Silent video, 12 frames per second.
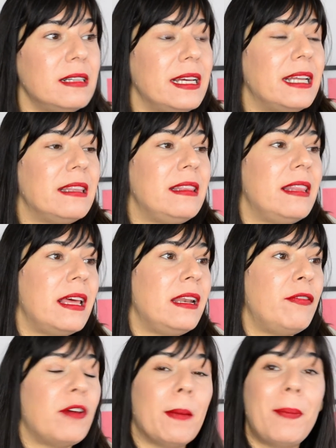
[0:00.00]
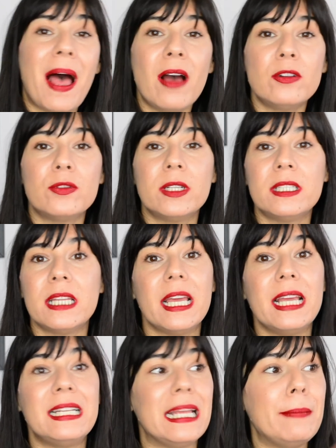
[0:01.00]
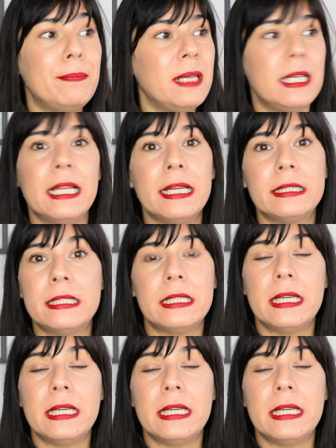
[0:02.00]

And then if I powder it, it immediately,